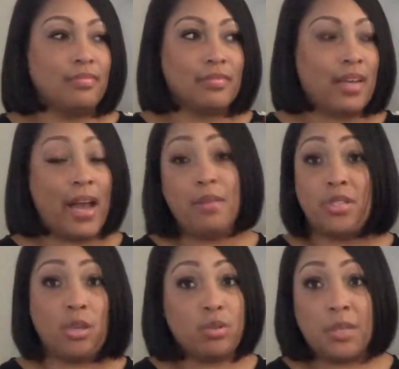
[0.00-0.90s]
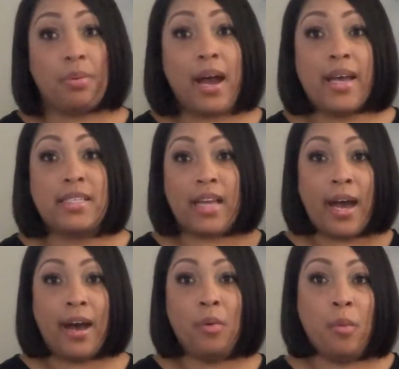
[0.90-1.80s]
I'm so surprised
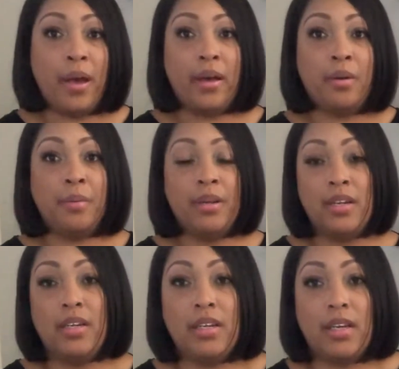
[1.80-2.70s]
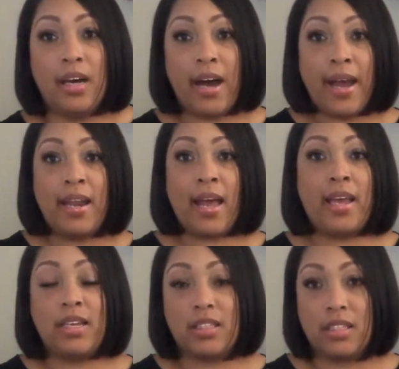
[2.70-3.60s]
how well I
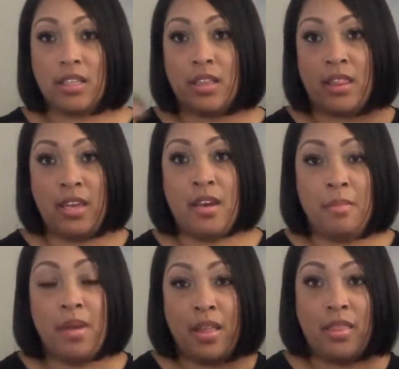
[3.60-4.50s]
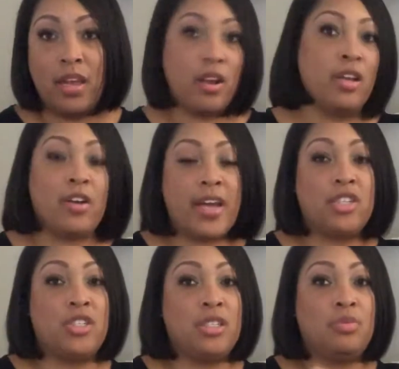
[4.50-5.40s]
like them and their
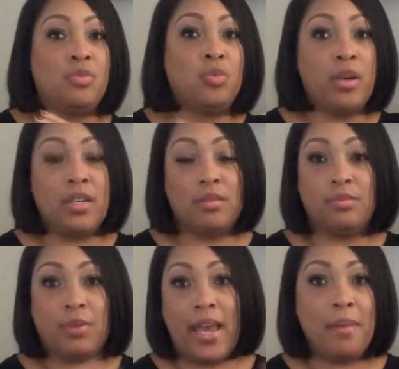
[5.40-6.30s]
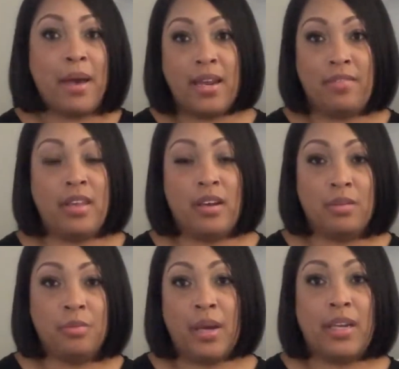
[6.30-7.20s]
interaction and what came out of
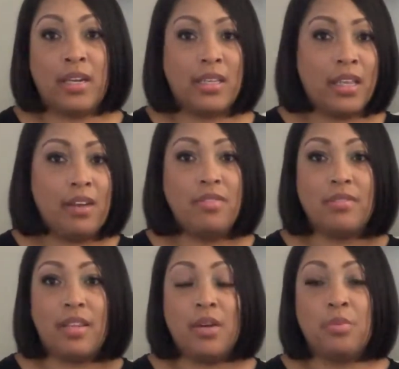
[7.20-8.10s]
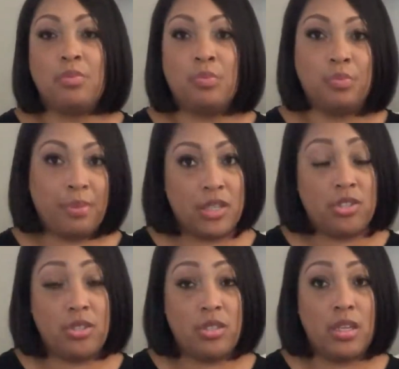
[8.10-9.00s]
their wedding. Like their
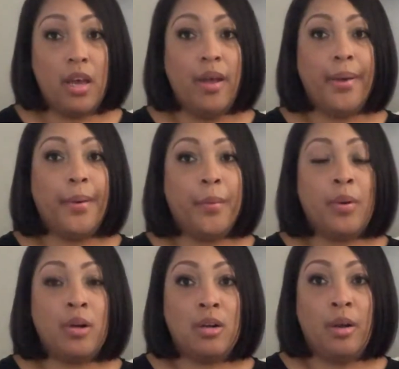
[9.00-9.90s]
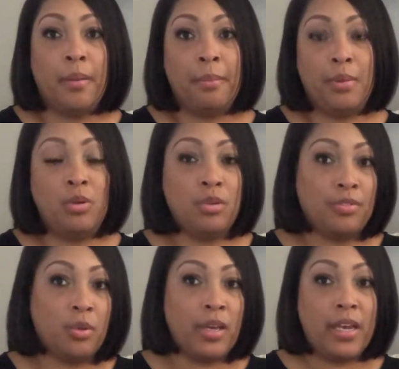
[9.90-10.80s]
pictures were
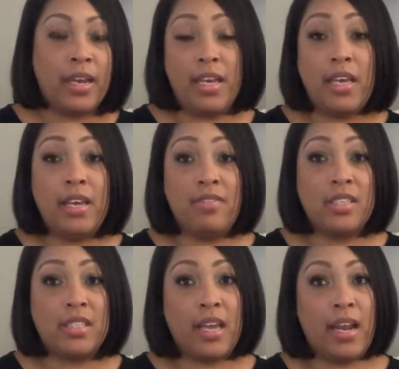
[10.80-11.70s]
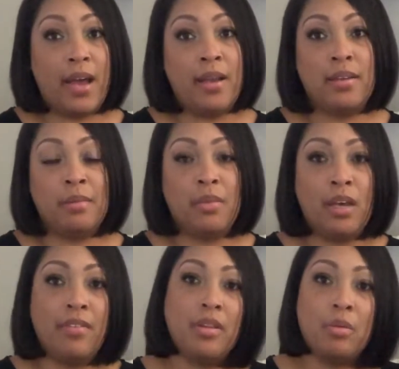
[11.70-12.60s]
beautiful. He even said, I'm
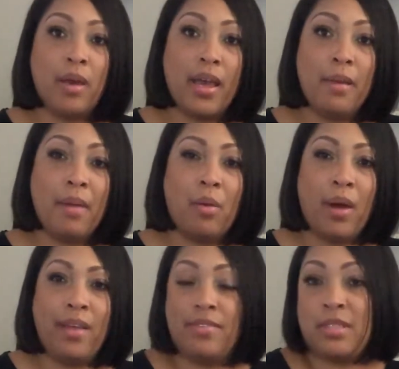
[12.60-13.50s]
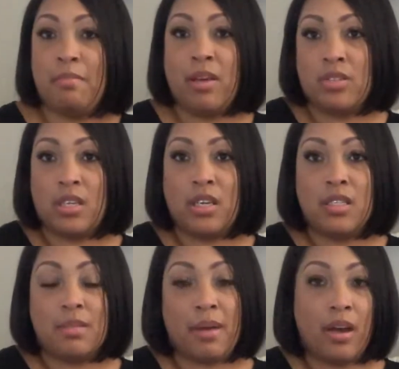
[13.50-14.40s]
loving the way my wife is melting
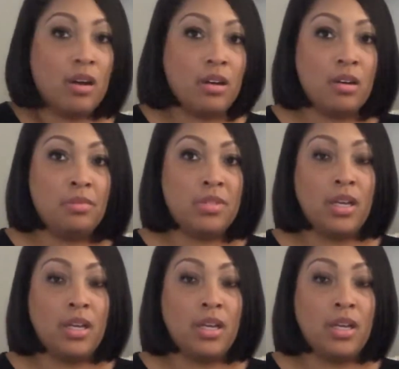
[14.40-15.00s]
into my arms.